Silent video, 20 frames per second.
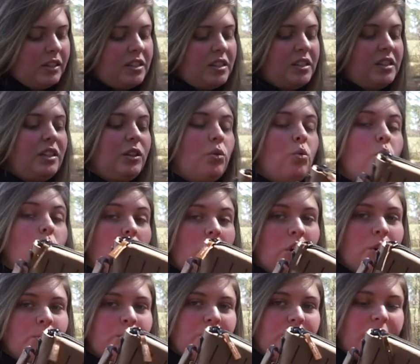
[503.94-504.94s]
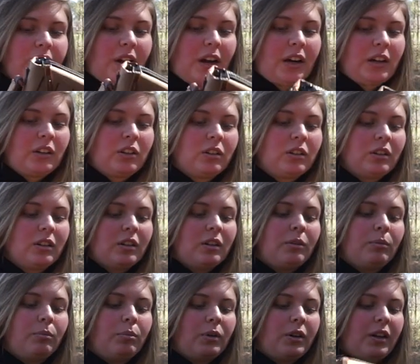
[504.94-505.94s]
is the worm divider,
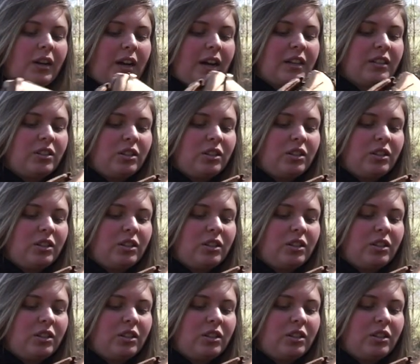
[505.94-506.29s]
but I